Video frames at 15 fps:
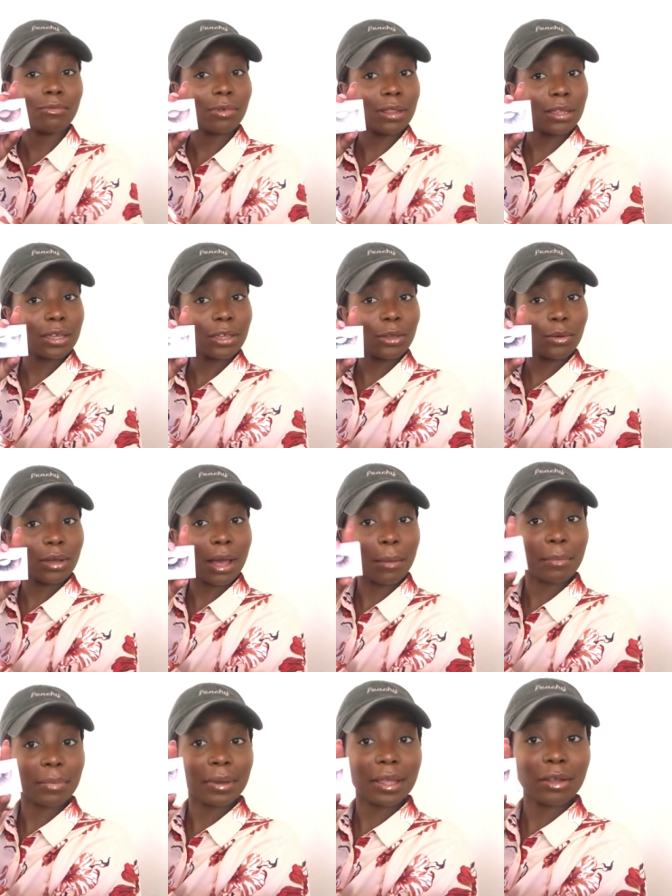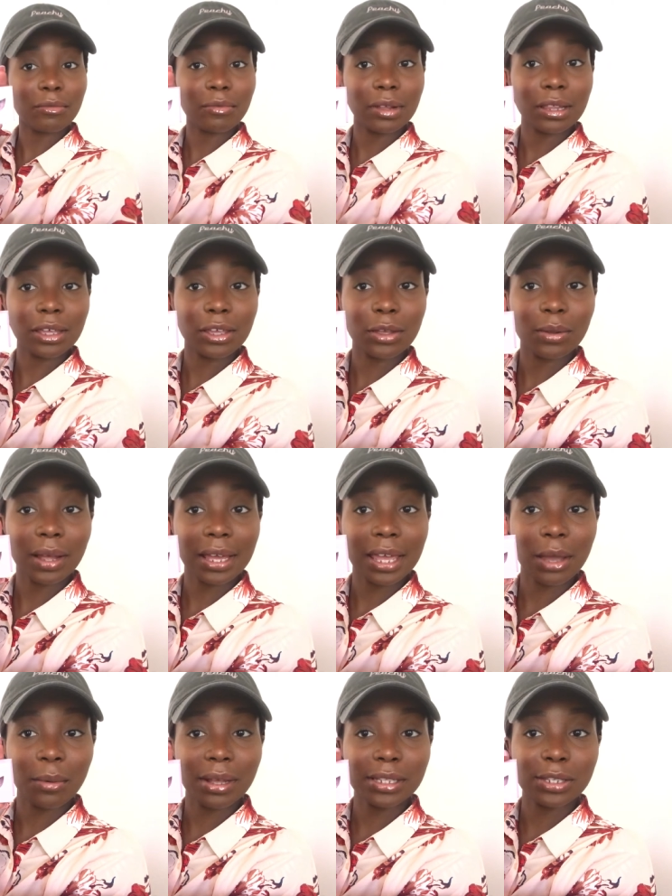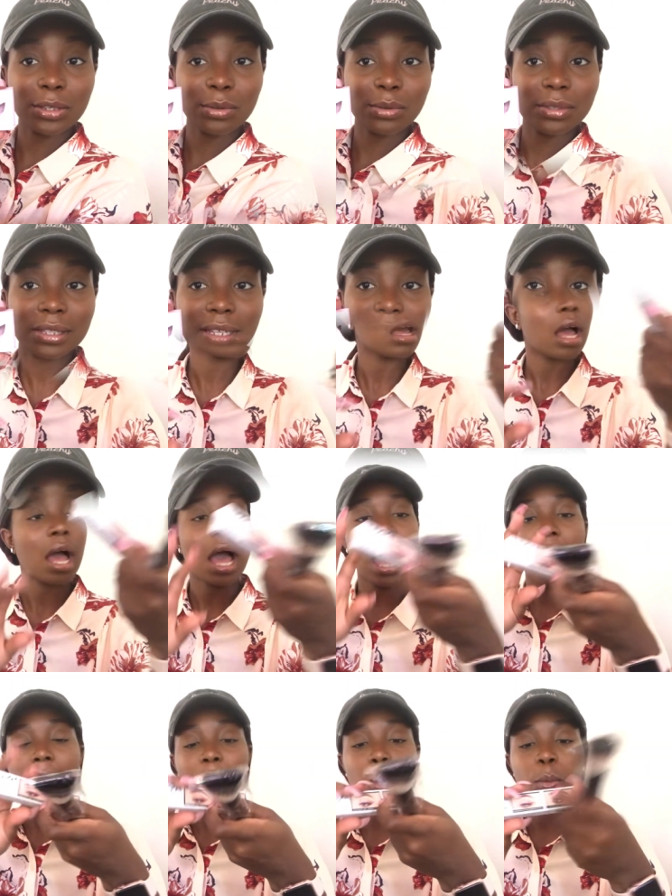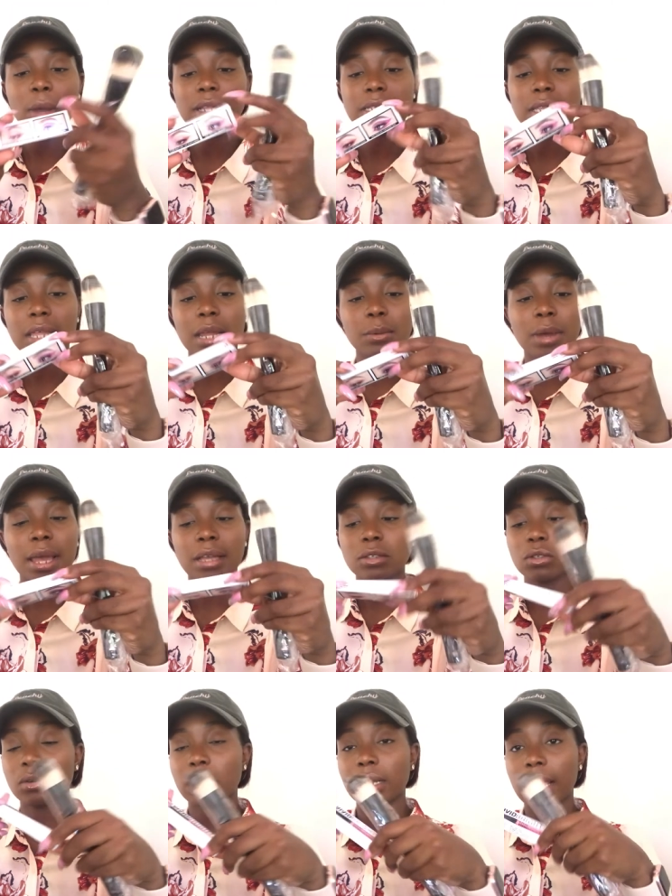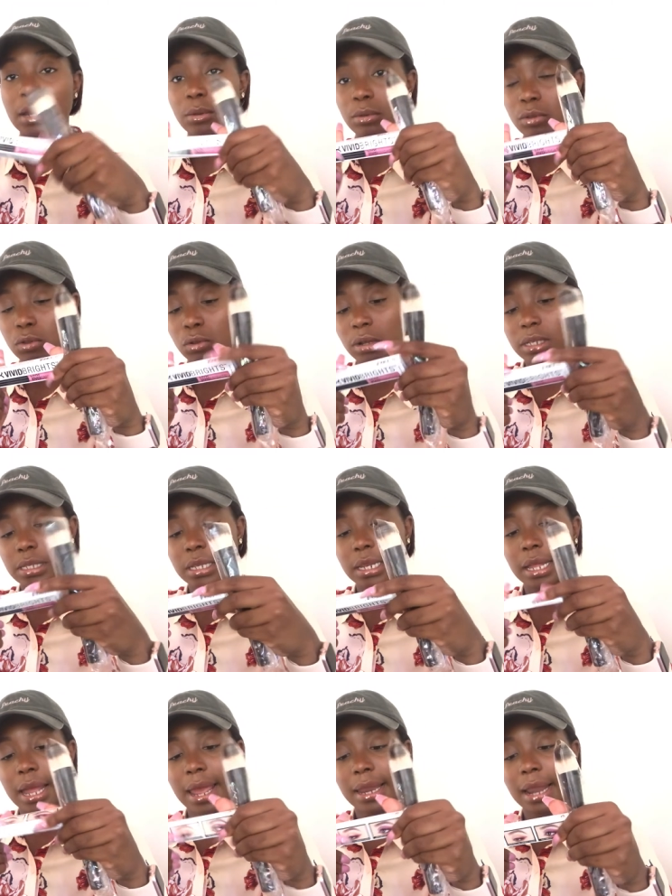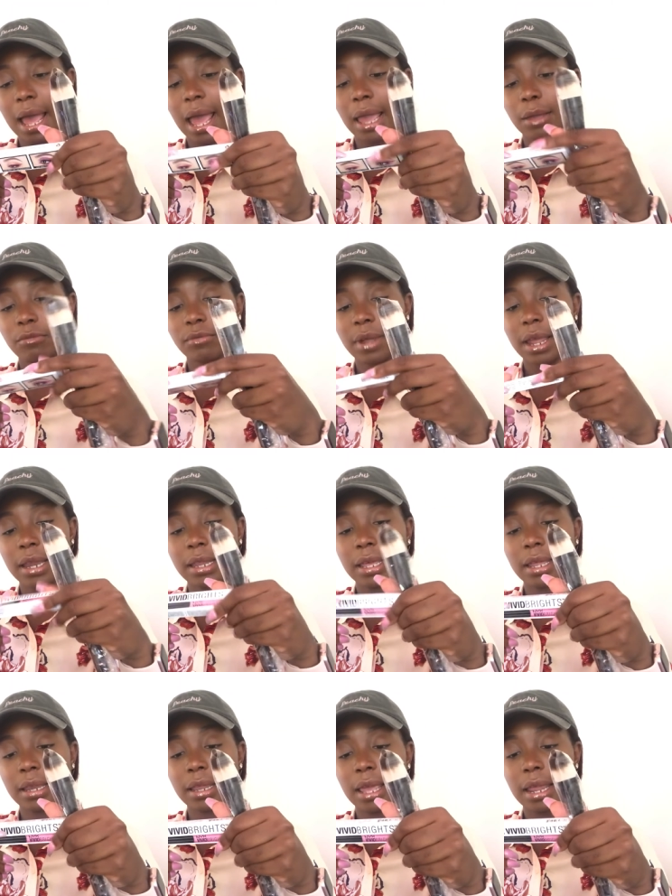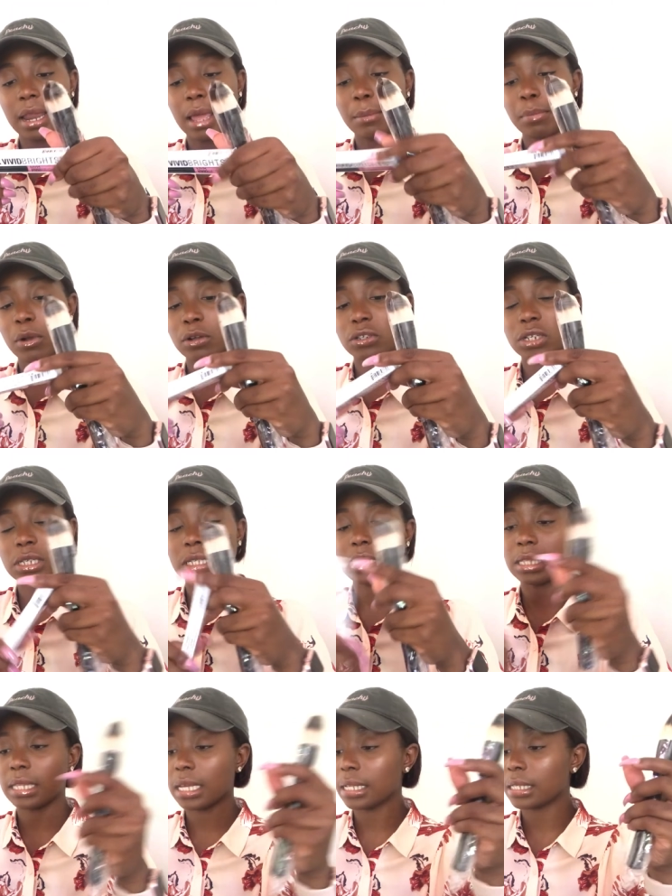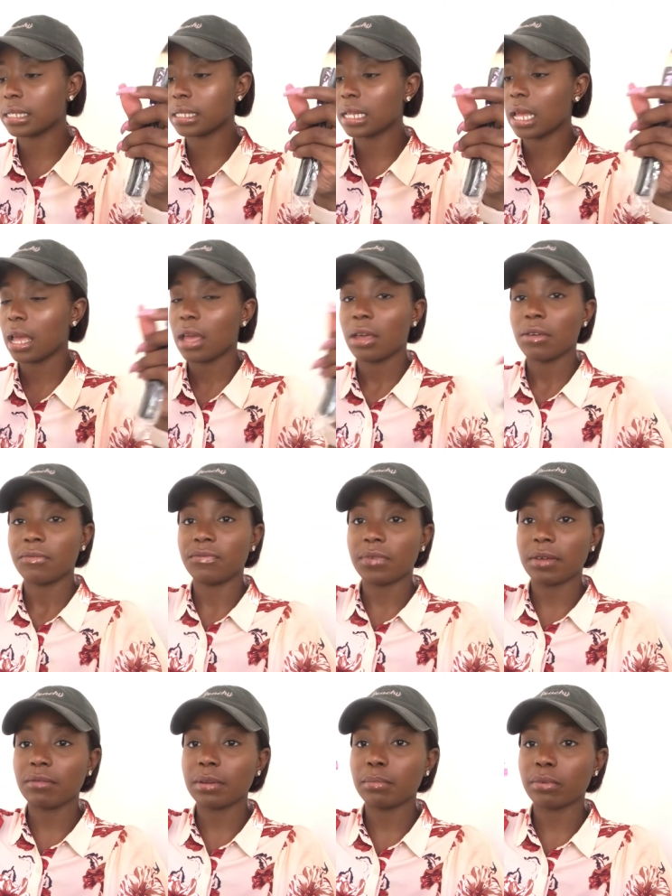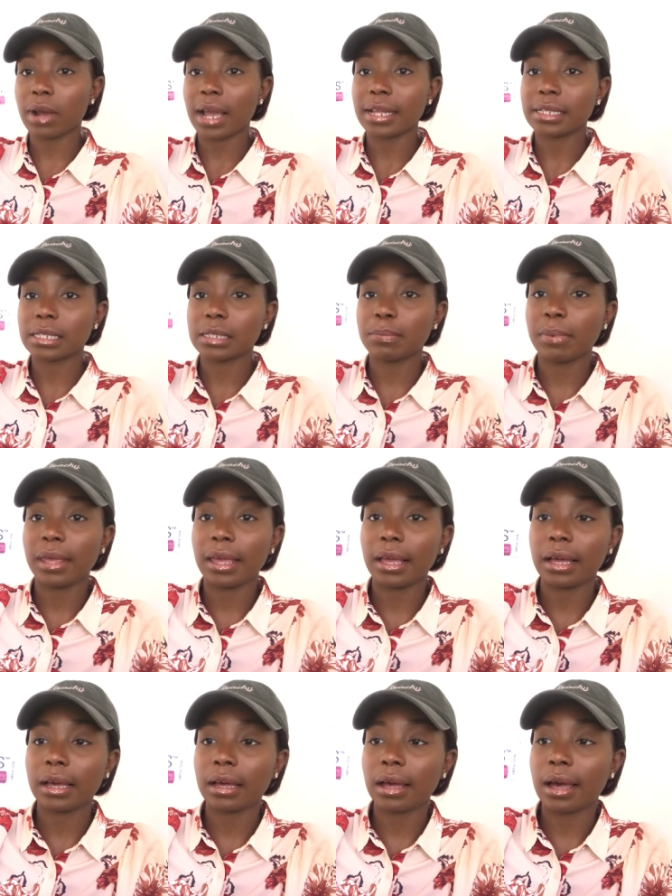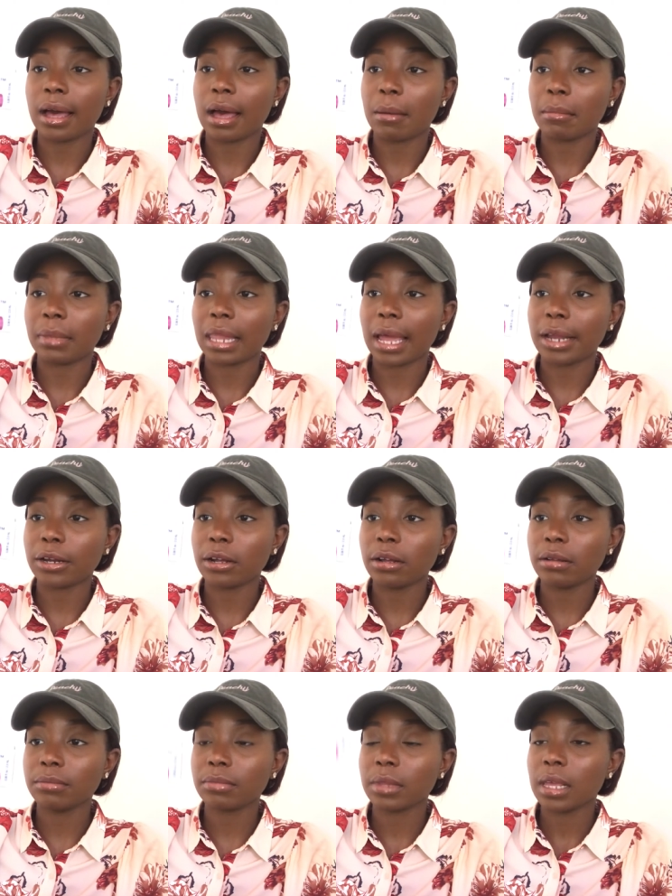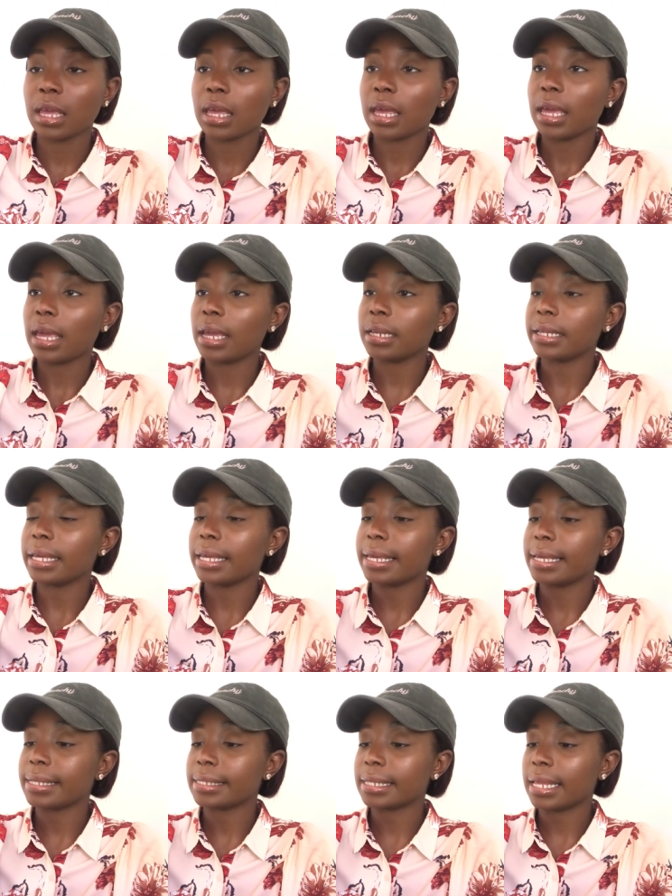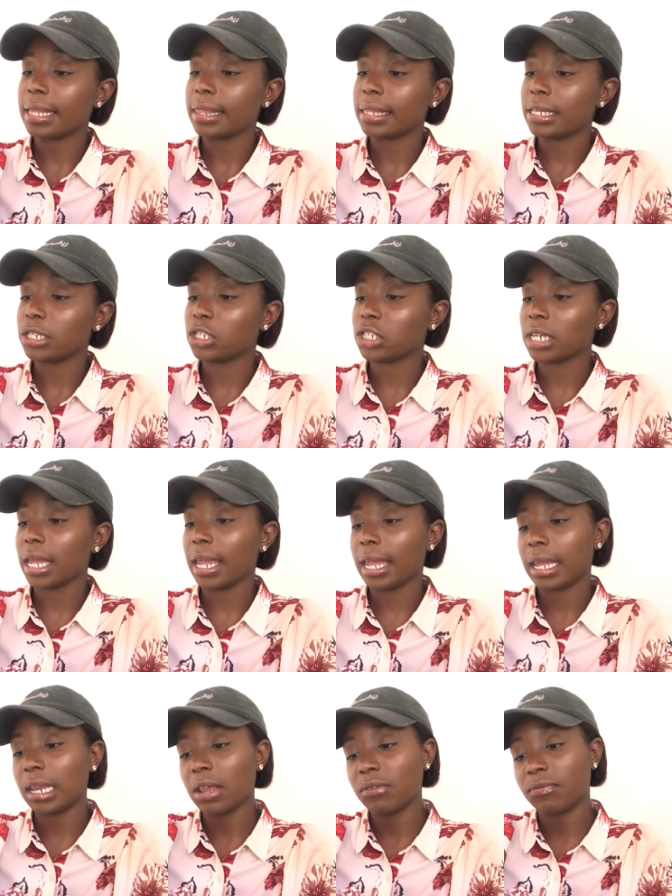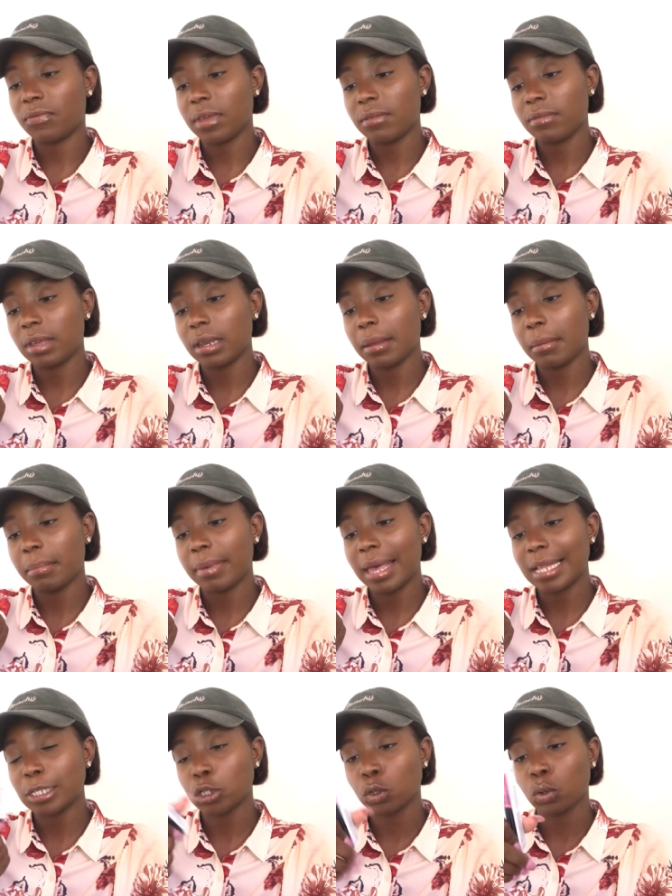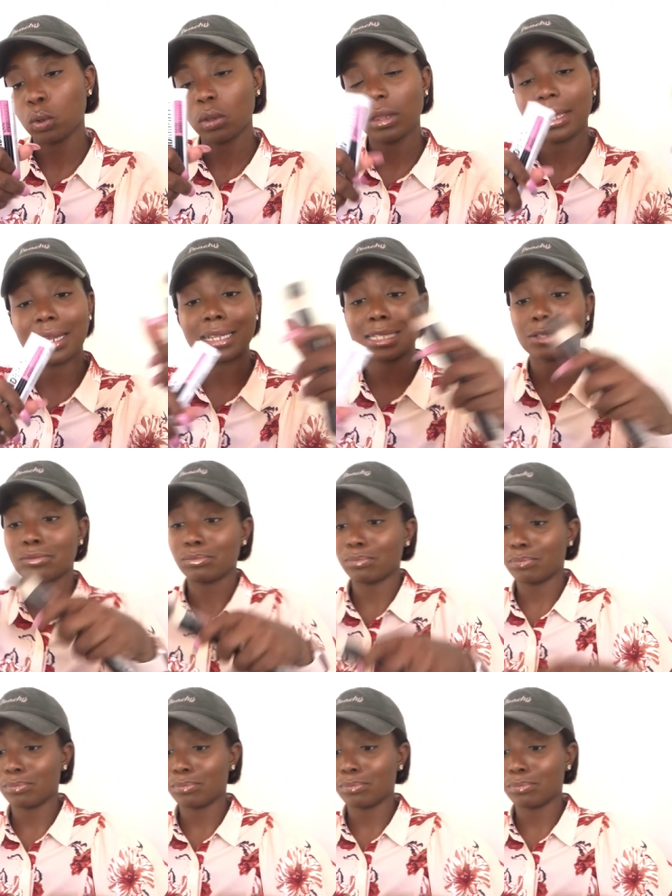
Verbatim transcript: really cute company, really cute. I can't wait to use these. I went to the N Y X store in, in New York City, and I ran in and I purchased this Vivid Brights pink um, liner. It is in the shade Vivid Petal, and it's